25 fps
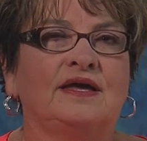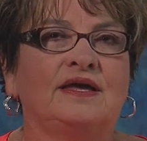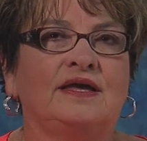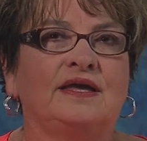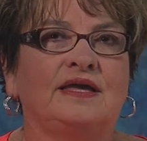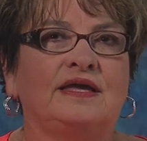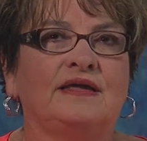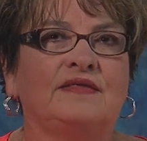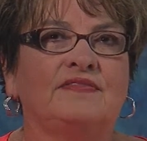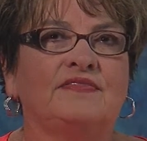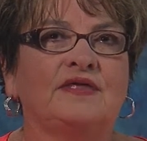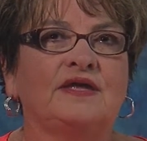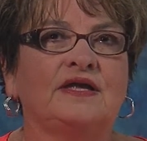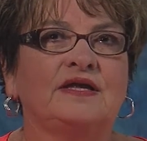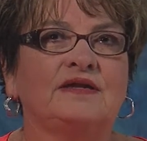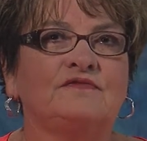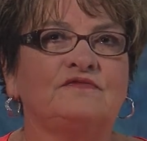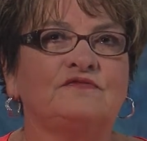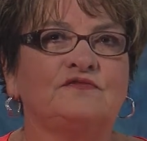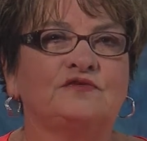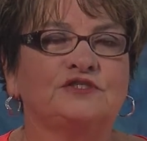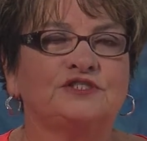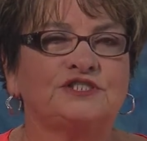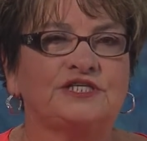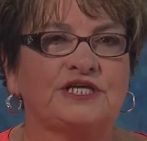and then
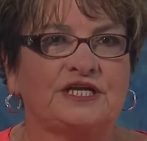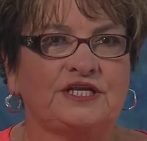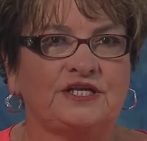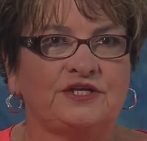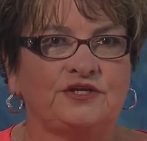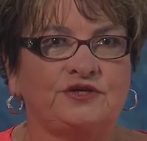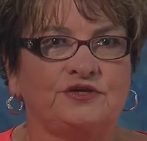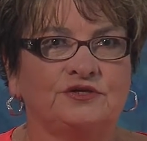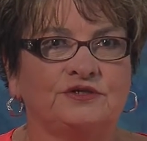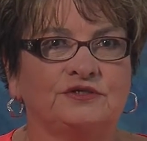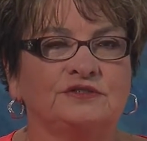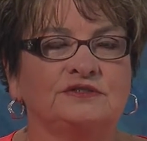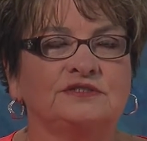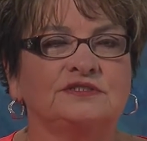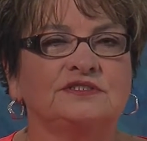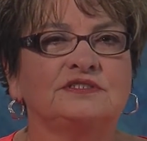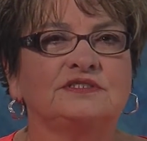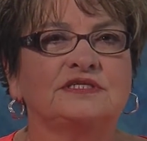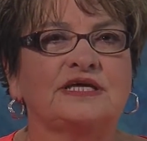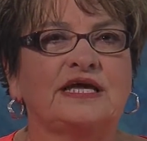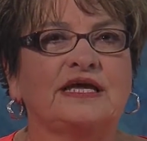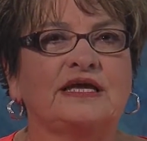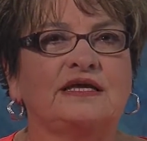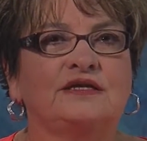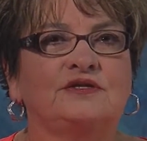for 10
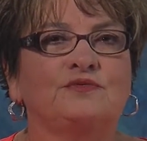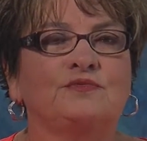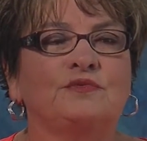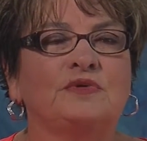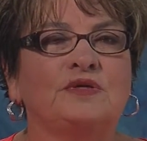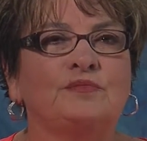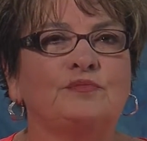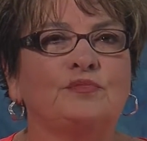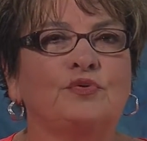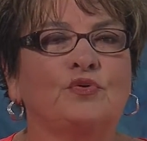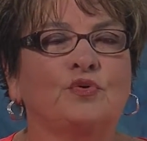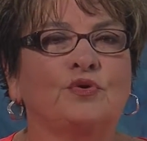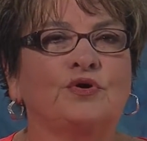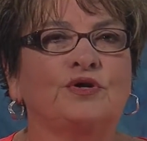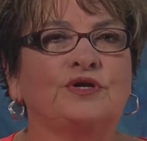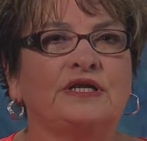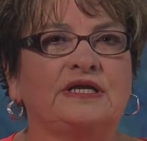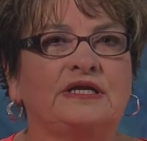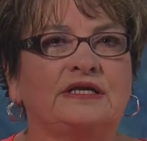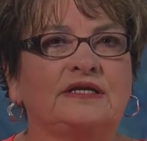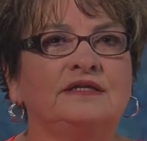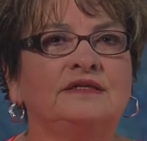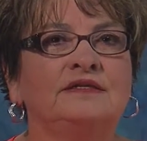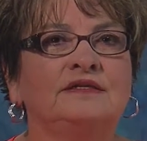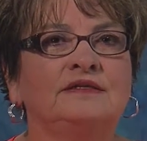years I had to report
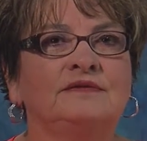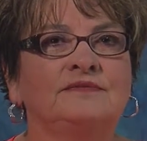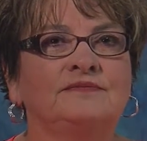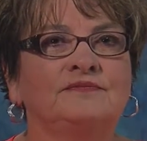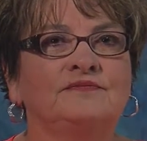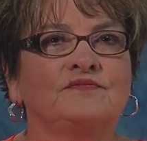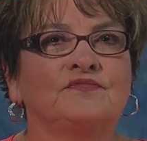in